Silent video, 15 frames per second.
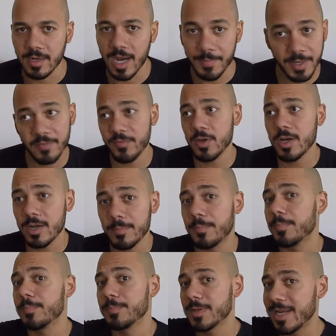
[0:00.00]
on there. I mean, if you're
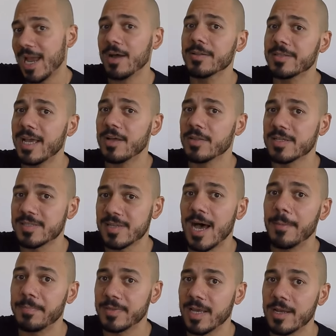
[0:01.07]
gonna count down the
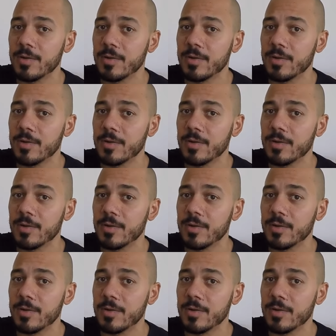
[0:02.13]
top